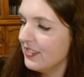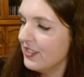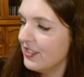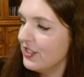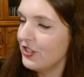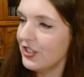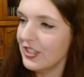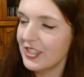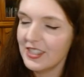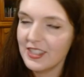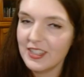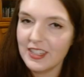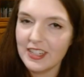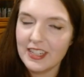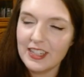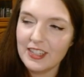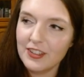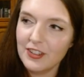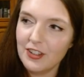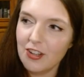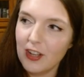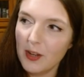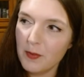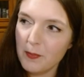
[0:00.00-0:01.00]
just
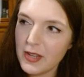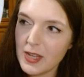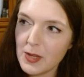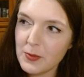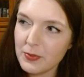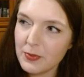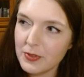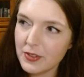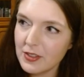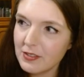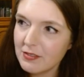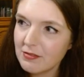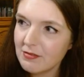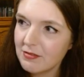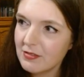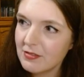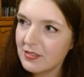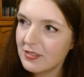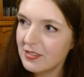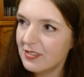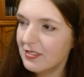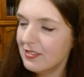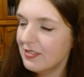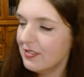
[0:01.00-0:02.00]
on paper,
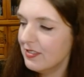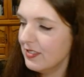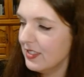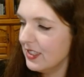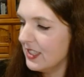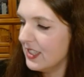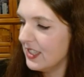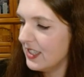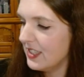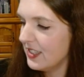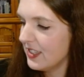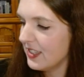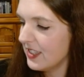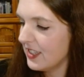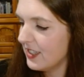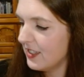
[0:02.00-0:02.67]
and